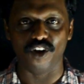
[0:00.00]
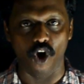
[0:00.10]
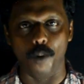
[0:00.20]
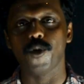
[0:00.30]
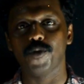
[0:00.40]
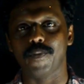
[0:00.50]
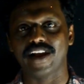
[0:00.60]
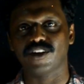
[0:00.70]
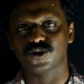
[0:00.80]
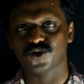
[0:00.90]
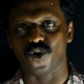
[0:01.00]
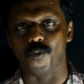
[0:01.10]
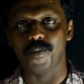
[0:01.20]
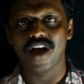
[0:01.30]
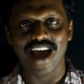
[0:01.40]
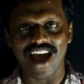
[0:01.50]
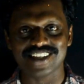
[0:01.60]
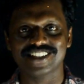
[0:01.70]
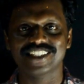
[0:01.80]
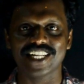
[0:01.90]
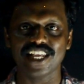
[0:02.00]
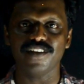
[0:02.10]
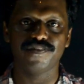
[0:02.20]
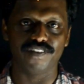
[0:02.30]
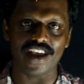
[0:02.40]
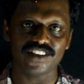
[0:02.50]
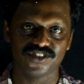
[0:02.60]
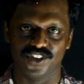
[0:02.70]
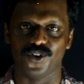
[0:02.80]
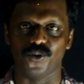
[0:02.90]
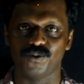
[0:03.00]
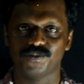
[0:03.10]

compound microscope as 350.